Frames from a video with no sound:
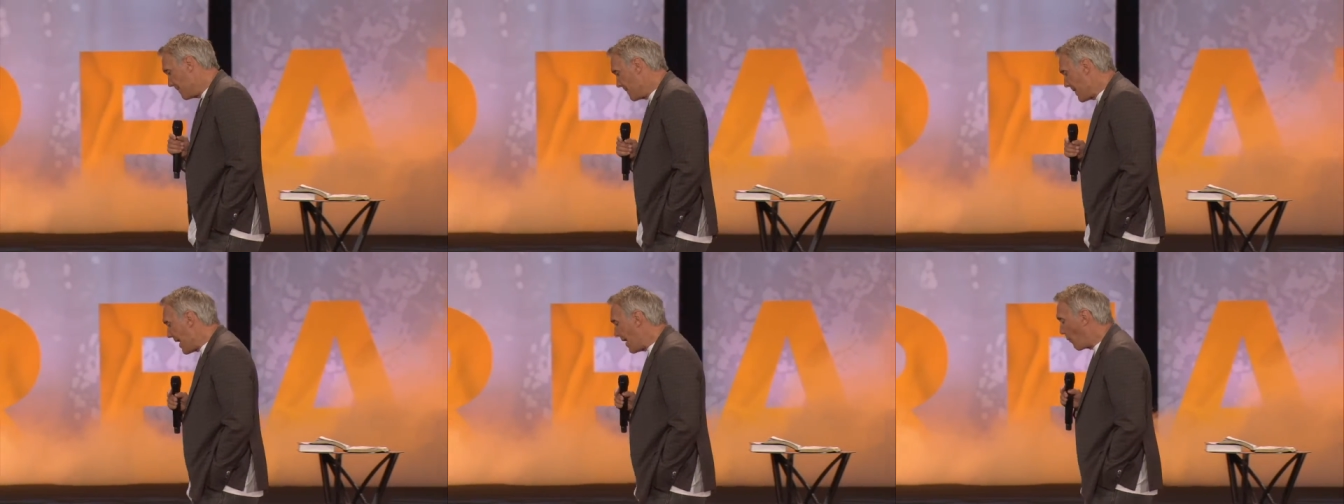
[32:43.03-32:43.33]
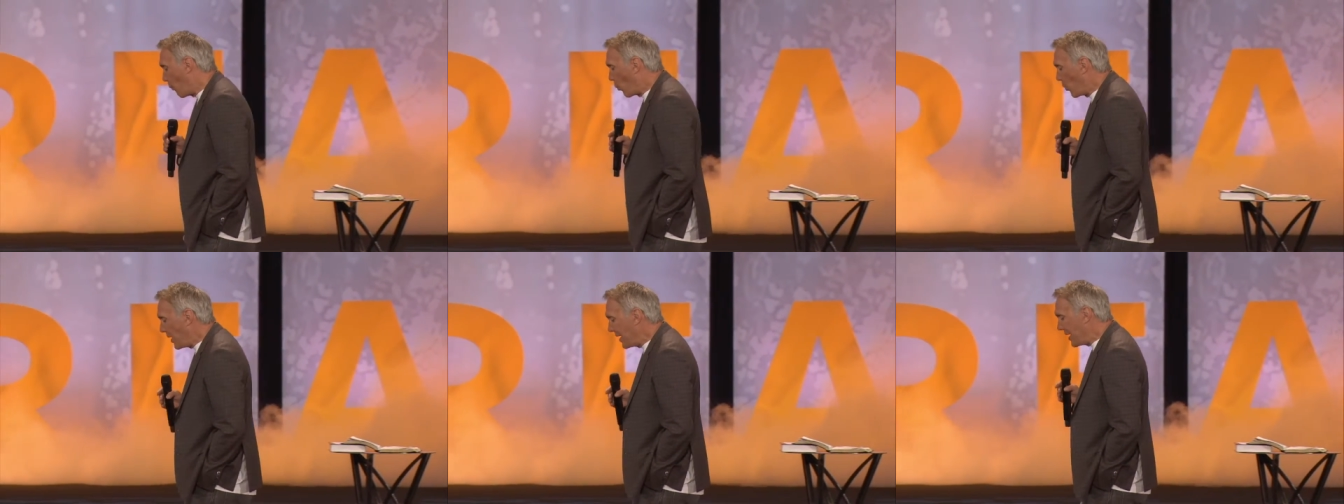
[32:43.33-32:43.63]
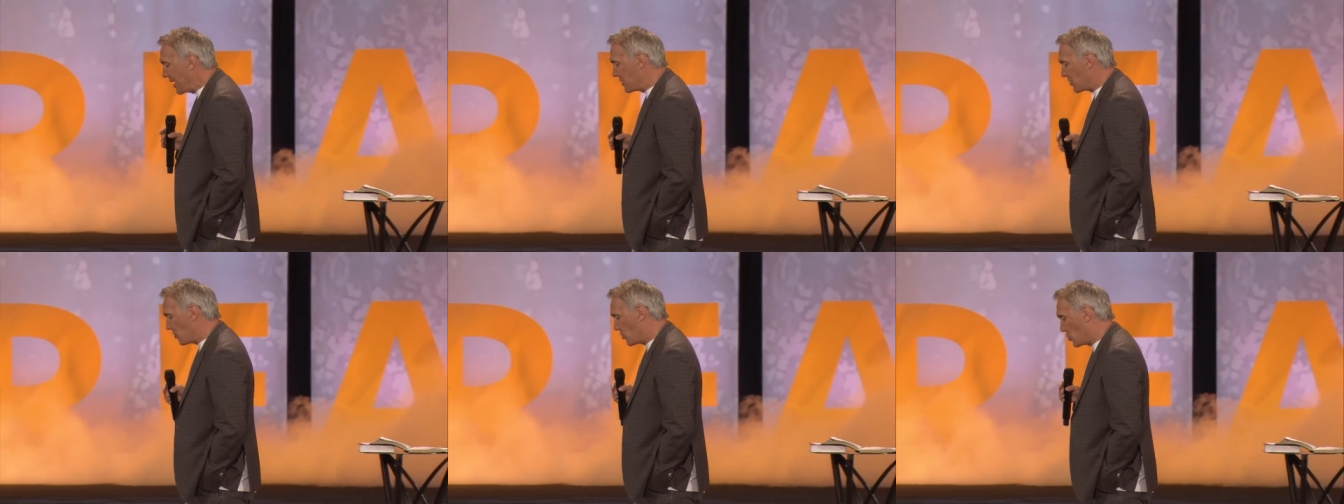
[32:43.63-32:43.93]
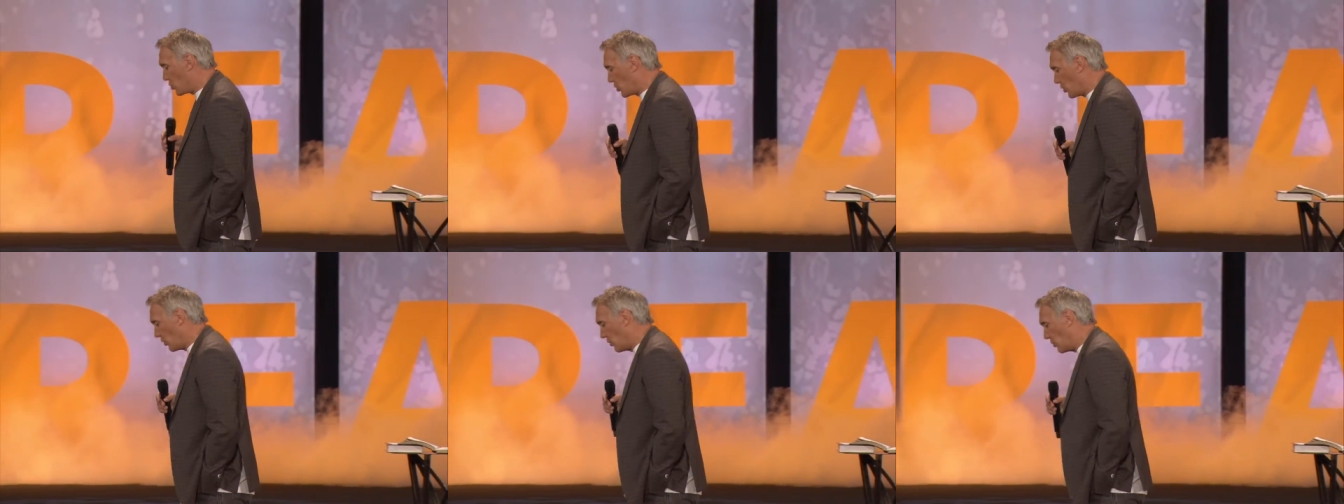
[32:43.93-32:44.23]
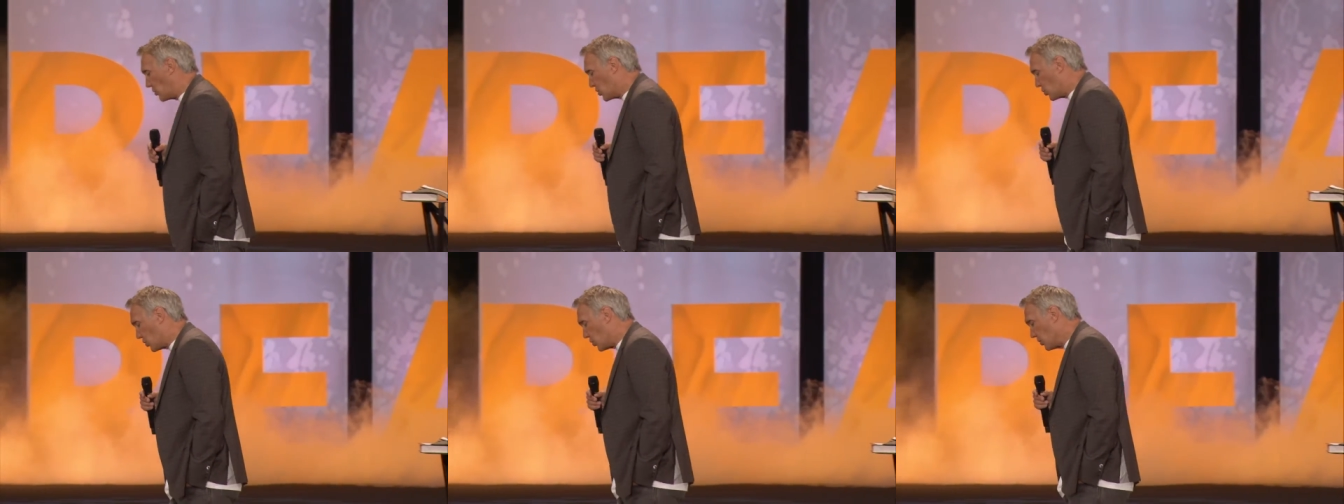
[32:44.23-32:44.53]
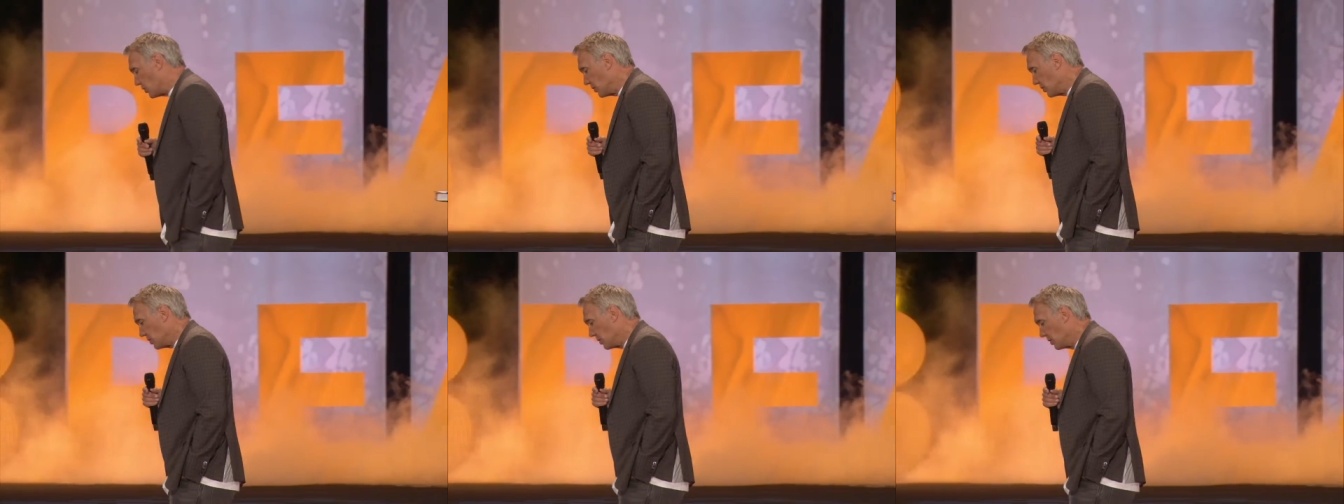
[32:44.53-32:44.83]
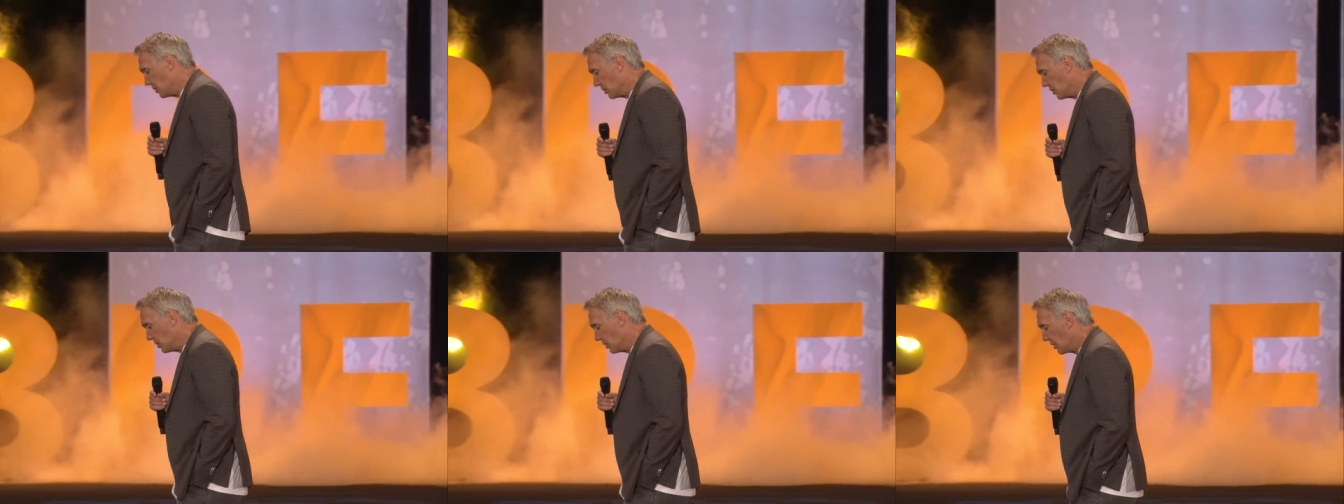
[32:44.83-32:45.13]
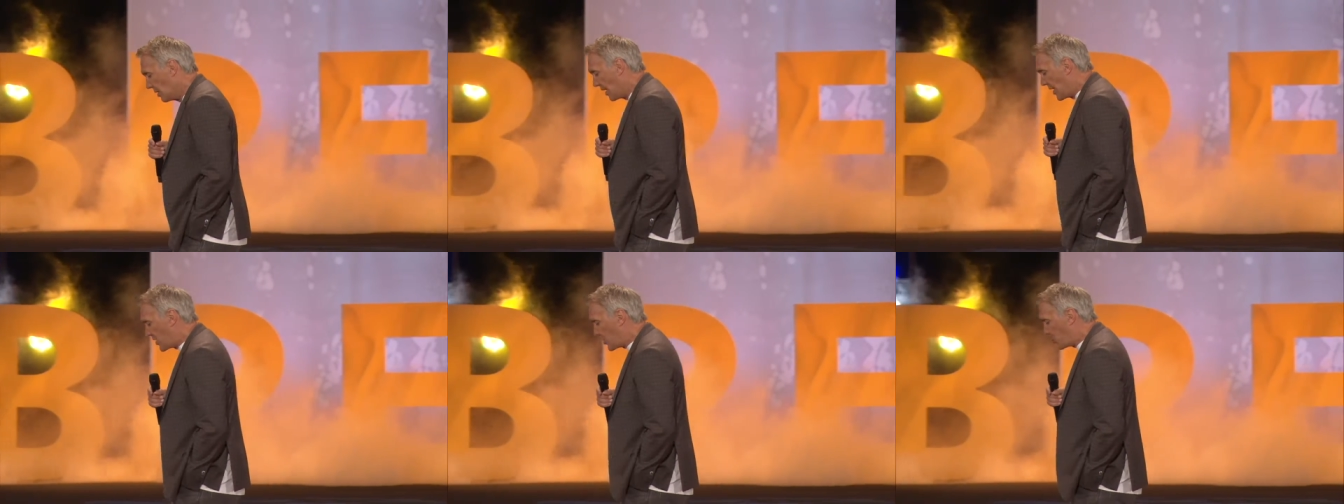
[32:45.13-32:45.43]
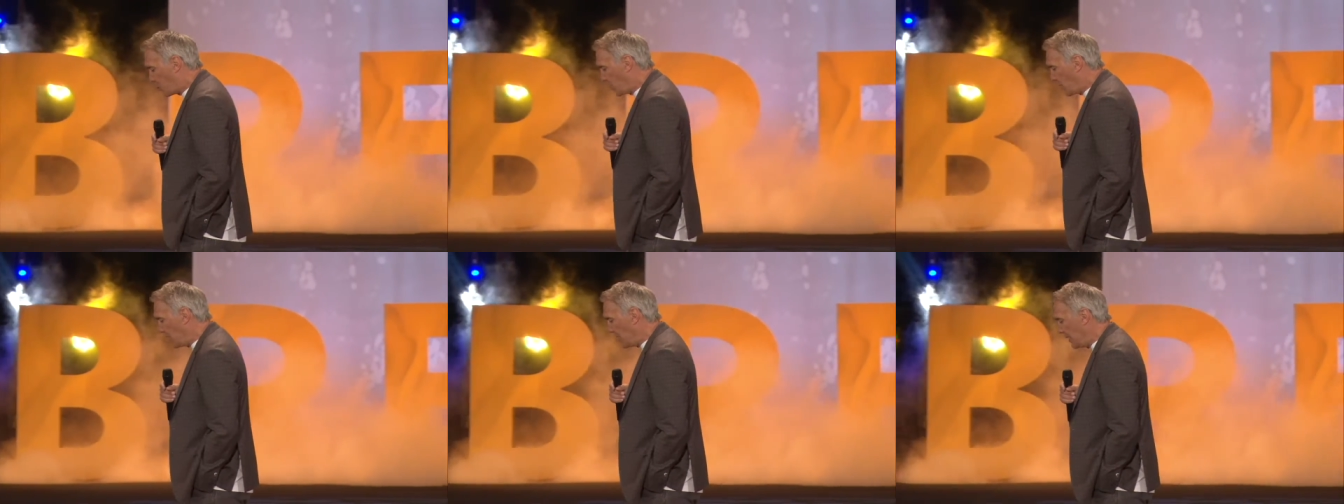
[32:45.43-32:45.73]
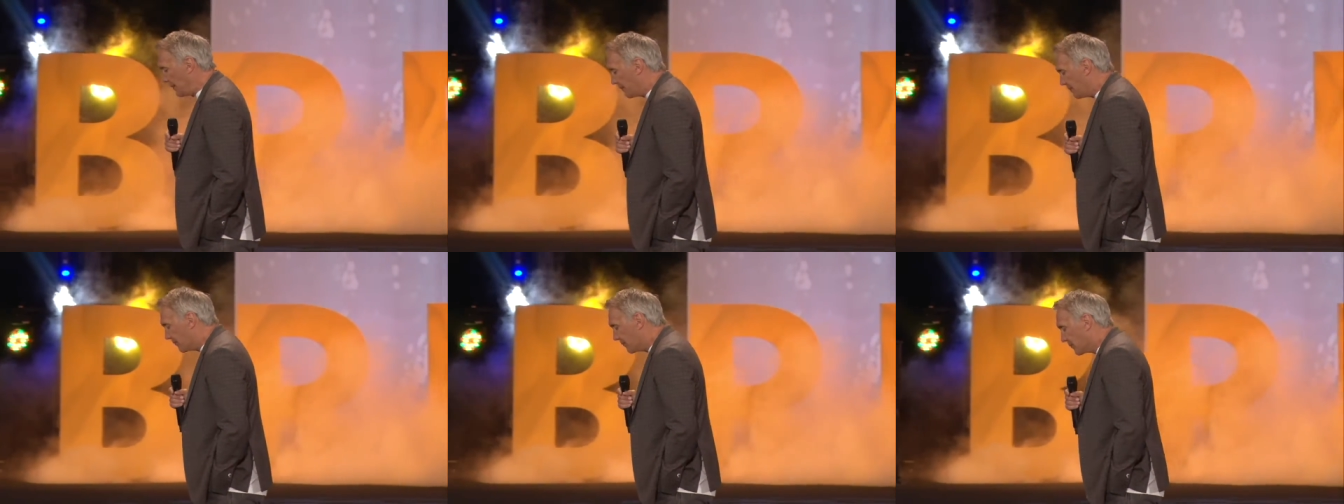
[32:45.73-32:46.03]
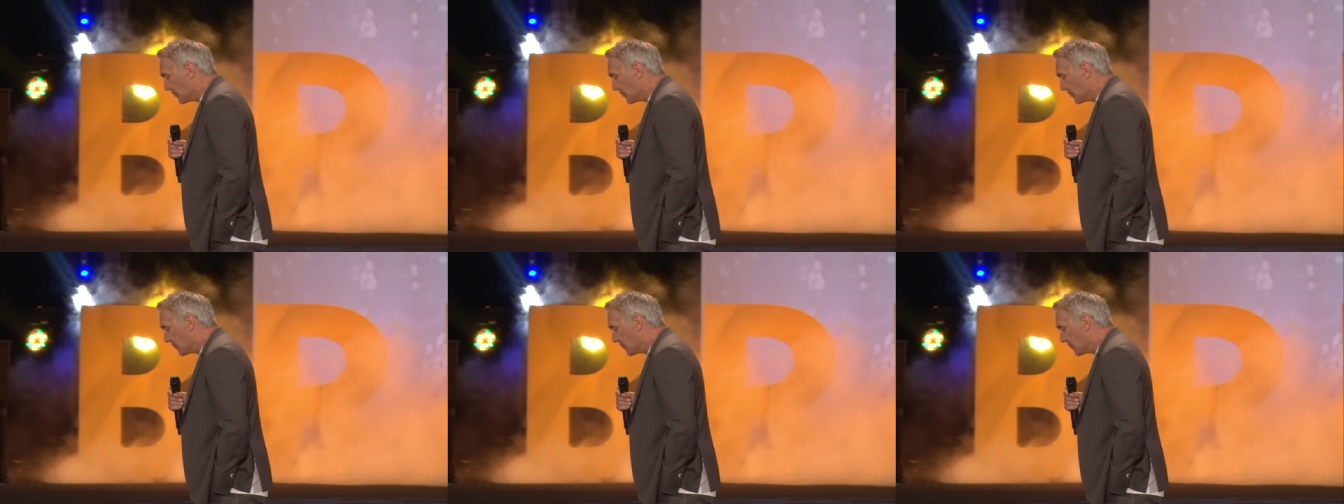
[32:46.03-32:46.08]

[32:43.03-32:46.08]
that we as a church, as we